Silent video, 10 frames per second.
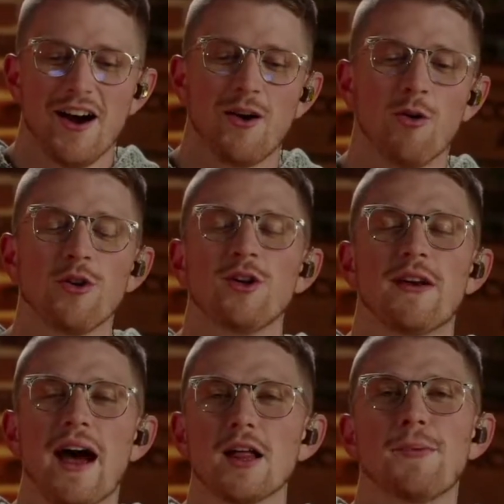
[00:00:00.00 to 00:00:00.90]
or you can go
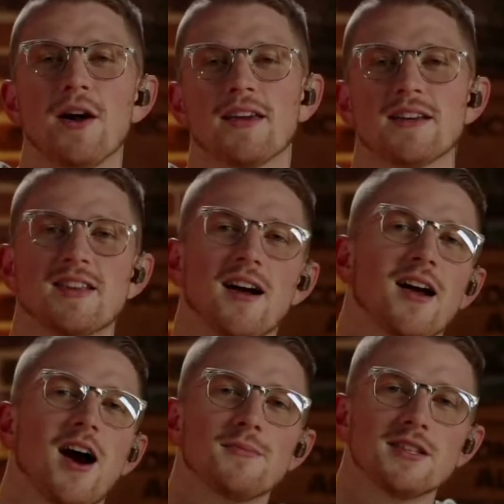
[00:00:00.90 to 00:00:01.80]
to
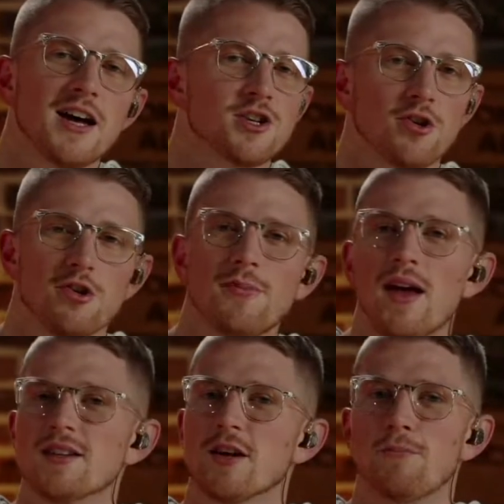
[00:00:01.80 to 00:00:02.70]
alleypodcast.com/group.
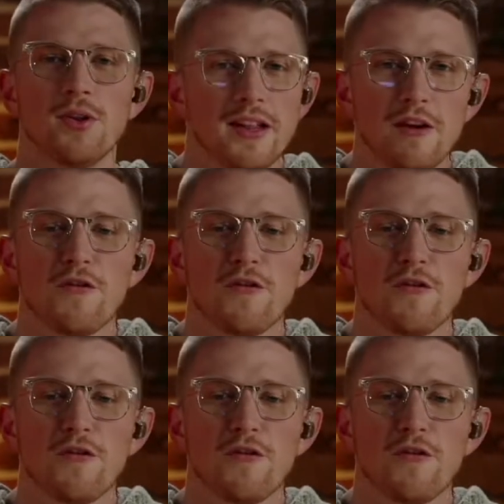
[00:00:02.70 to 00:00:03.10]
It's completely